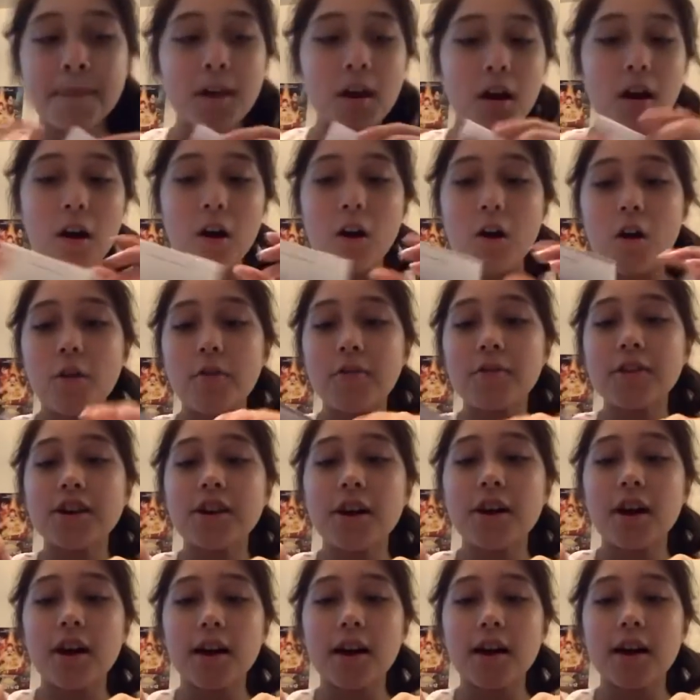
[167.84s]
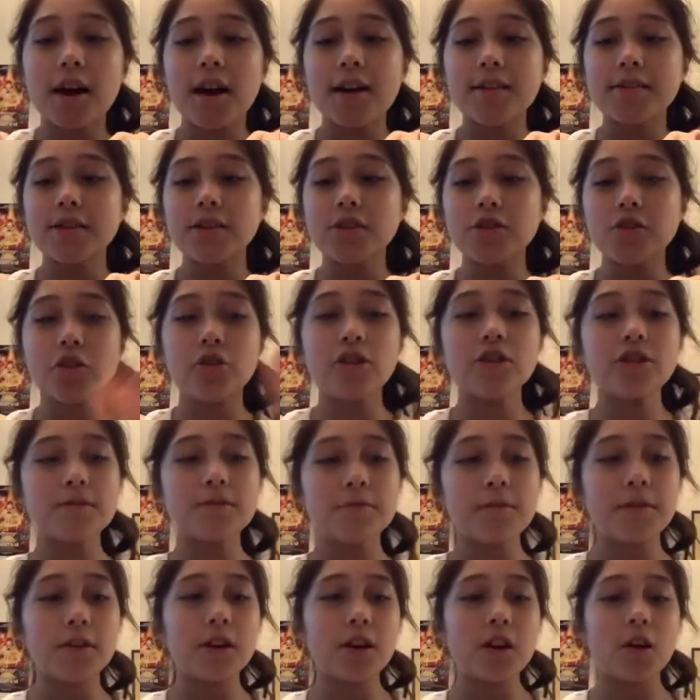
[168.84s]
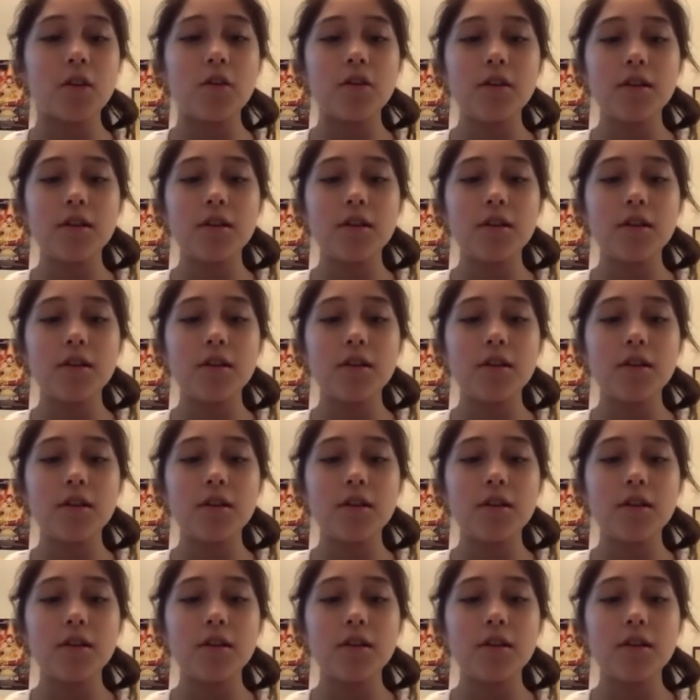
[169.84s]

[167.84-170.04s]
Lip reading: hopefully you guys enjoyed this video,